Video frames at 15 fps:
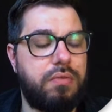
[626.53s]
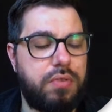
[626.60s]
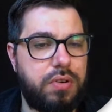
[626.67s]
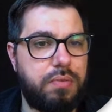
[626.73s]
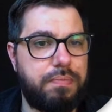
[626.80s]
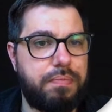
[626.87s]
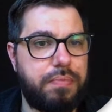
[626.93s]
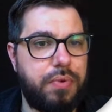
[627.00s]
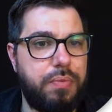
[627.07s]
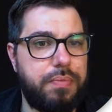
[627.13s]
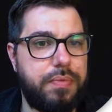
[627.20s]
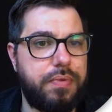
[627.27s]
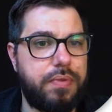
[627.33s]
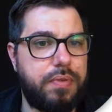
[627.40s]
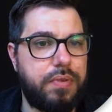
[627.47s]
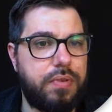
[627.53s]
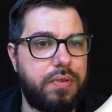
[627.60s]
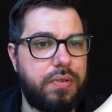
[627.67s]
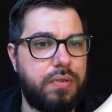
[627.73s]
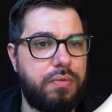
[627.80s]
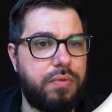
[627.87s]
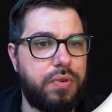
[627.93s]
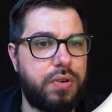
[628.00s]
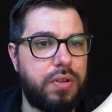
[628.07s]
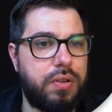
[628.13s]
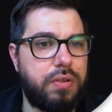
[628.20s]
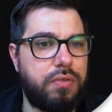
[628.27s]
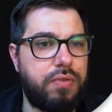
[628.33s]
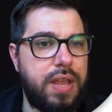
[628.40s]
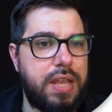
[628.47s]
I'm going to
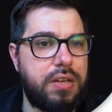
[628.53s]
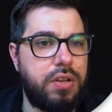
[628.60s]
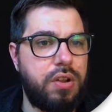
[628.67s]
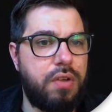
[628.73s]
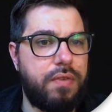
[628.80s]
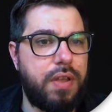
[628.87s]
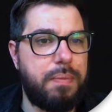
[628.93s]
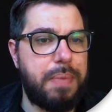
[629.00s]
create another